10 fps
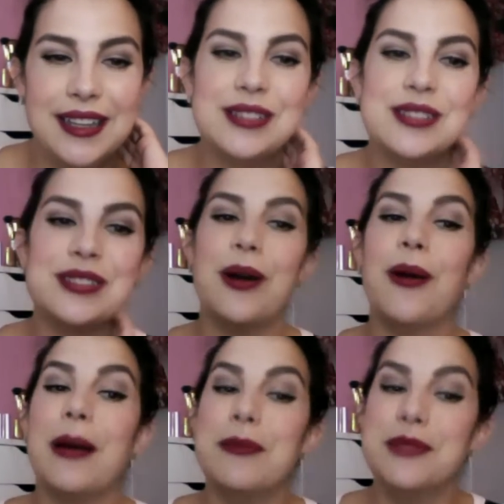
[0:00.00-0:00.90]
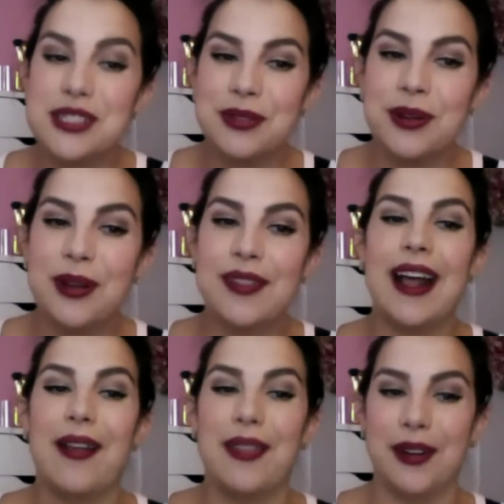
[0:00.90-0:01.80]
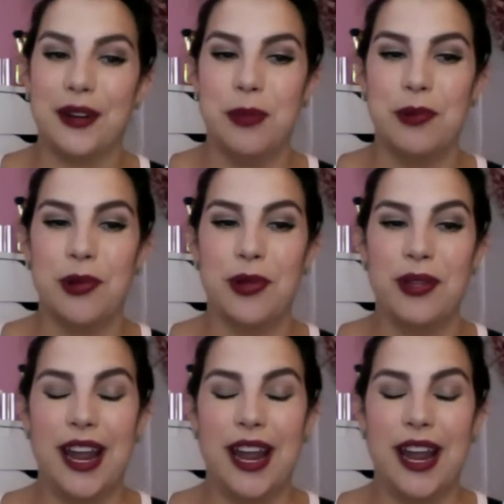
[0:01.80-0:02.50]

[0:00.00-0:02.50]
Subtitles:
So I'm just throwing that out there to people,